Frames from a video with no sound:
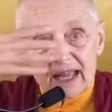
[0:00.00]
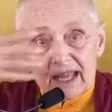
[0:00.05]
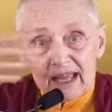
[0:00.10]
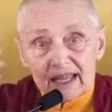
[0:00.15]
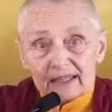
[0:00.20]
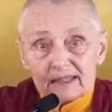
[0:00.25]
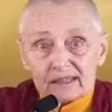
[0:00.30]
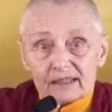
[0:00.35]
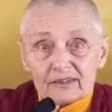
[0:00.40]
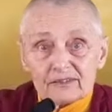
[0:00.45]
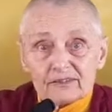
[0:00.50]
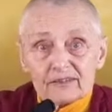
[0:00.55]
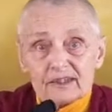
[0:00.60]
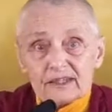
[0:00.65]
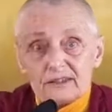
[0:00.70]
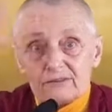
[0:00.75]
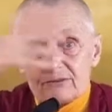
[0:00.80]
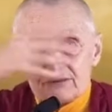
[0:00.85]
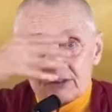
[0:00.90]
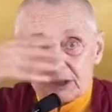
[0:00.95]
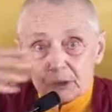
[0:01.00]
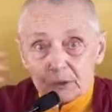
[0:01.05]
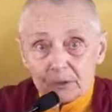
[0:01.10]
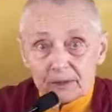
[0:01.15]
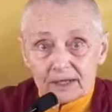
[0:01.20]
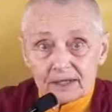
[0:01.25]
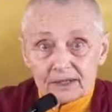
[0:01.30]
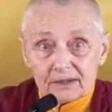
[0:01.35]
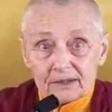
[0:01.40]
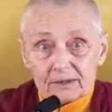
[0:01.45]
endlessly
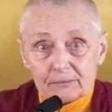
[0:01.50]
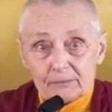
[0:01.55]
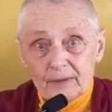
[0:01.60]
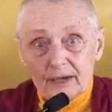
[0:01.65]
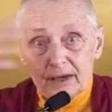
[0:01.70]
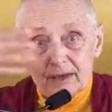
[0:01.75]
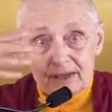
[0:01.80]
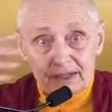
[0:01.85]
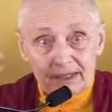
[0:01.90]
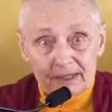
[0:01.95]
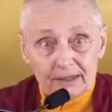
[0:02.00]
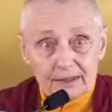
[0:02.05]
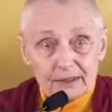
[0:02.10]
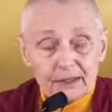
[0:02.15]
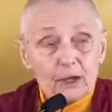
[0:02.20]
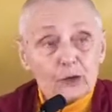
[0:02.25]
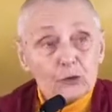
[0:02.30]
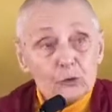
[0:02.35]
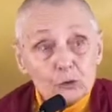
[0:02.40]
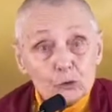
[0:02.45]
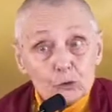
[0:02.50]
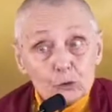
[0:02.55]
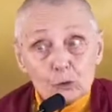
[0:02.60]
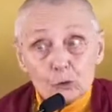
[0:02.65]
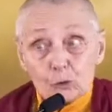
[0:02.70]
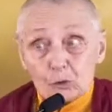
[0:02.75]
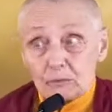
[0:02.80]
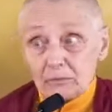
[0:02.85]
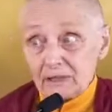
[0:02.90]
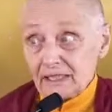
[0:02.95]
flowing by,
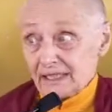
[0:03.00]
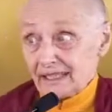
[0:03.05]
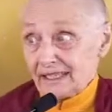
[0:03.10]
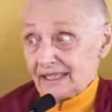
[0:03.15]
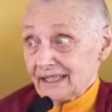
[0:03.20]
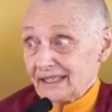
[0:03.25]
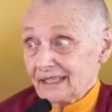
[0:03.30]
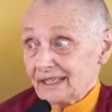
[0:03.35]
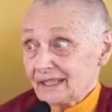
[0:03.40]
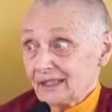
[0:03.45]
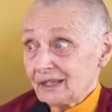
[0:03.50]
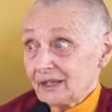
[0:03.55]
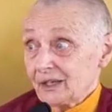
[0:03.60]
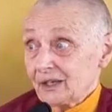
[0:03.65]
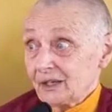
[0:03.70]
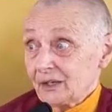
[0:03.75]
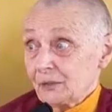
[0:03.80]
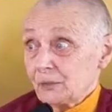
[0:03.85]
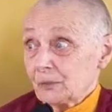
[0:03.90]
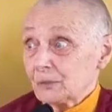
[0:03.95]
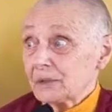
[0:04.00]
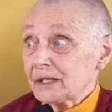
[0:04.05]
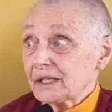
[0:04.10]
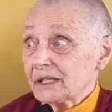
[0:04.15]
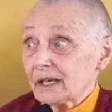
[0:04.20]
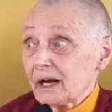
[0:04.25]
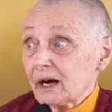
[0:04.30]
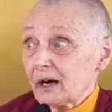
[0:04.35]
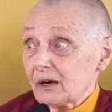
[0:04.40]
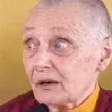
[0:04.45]
normally
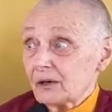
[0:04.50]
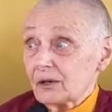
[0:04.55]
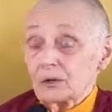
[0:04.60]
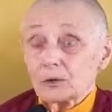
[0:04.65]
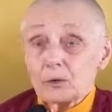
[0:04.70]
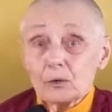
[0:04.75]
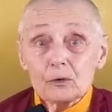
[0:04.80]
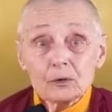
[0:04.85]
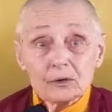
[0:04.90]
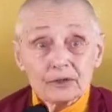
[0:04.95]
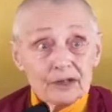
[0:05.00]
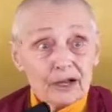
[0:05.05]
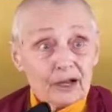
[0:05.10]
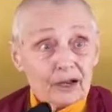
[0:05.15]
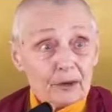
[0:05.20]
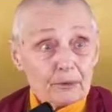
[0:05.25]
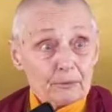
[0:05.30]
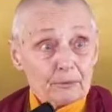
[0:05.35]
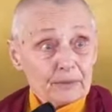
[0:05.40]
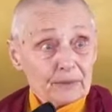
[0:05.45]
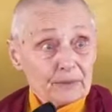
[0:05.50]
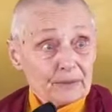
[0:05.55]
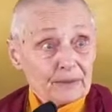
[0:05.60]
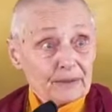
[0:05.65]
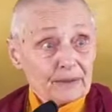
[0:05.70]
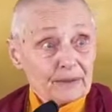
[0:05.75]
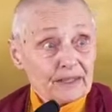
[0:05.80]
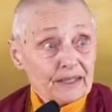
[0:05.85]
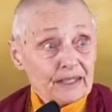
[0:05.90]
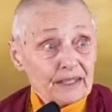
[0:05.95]
we are caught
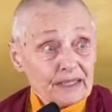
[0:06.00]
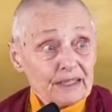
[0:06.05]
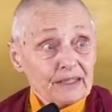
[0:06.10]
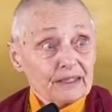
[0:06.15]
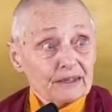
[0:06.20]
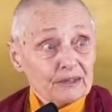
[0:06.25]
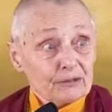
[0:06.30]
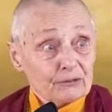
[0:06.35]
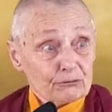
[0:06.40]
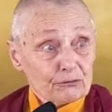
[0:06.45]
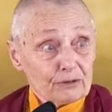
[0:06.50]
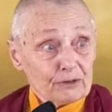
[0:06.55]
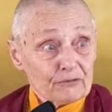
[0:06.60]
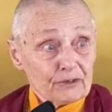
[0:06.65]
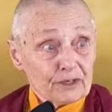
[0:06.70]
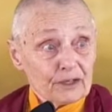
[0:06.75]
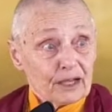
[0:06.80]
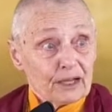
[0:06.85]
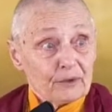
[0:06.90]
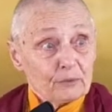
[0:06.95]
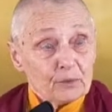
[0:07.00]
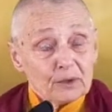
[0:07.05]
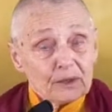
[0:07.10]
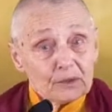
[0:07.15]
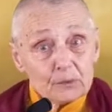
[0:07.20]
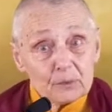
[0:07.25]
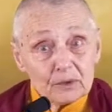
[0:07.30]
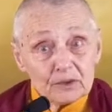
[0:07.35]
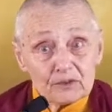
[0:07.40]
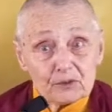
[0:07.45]
up in the river and
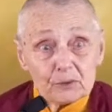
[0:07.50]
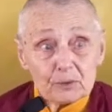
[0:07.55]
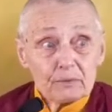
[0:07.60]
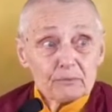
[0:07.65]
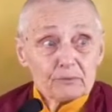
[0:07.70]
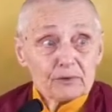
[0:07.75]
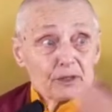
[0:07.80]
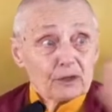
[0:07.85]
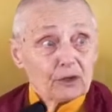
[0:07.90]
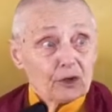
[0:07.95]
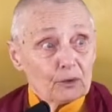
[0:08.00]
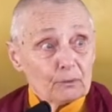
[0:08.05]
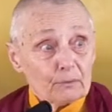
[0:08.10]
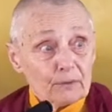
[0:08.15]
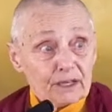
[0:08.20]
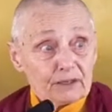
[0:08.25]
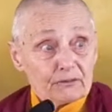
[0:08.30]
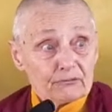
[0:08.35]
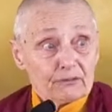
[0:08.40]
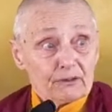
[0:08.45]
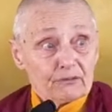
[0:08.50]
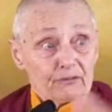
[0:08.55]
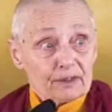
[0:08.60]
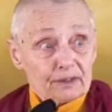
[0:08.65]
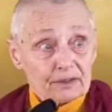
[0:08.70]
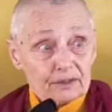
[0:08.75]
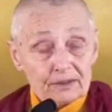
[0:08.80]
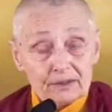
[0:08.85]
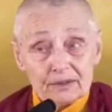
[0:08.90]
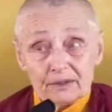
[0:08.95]
we're swept along by the river,
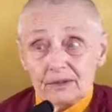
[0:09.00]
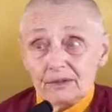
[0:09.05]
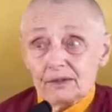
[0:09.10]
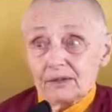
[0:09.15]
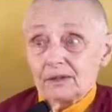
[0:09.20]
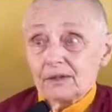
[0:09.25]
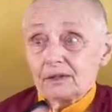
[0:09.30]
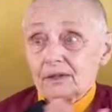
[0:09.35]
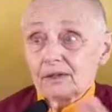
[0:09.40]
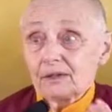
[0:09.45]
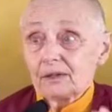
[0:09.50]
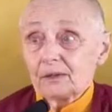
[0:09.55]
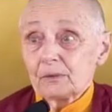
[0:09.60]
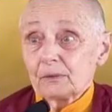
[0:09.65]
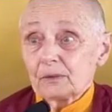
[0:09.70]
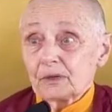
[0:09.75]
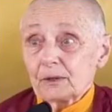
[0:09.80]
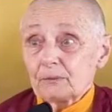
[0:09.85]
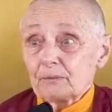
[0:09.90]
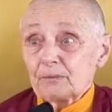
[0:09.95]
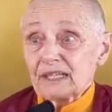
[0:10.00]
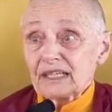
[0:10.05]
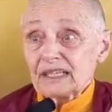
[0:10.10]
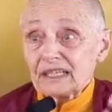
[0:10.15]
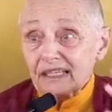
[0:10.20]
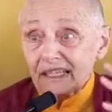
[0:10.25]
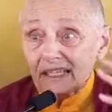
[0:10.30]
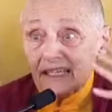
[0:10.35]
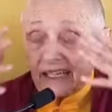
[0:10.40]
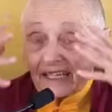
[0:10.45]

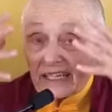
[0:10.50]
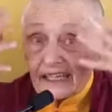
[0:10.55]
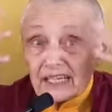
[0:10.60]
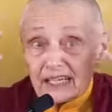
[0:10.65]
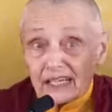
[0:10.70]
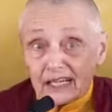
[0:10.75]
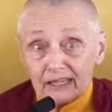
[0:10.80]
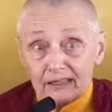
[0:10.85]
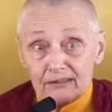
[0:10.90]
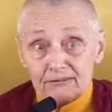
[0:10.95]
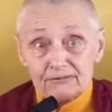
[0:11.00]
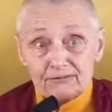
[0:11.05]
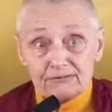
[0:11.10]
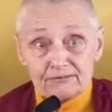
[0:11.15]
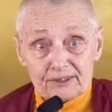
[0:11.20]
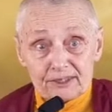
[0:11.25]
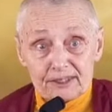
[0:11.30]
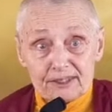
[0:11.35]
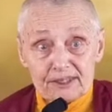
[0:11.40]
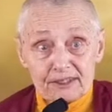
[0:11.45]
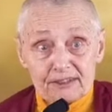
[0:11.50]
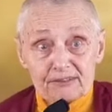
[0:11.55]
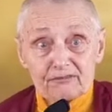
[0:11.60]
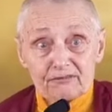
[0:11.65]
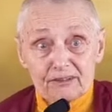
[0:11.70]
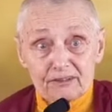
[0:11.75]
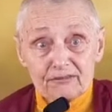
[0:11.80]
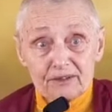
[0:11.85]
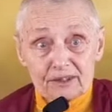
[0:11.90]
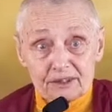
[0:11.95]
completely engulfed in the
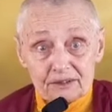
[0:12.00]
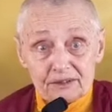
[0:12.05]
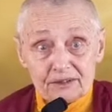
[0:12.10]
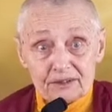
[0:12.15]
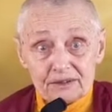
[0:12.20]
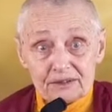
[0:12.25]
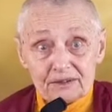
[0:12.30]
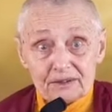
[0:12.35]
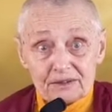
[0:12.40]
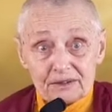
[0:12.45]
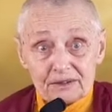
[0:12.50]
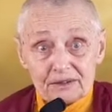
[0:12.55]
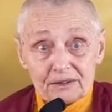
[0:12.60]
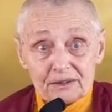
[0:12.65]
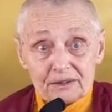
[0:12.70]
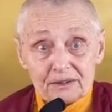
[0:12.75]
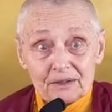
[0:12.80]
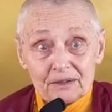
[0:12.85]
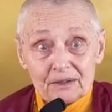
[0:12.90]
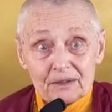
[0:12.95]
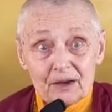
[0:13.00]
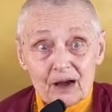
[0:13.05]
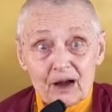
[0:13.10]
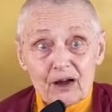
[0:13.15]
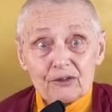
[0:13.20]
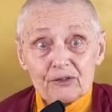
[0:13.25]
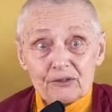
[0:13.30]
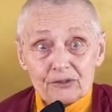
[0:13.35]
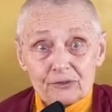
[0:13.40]
river. Our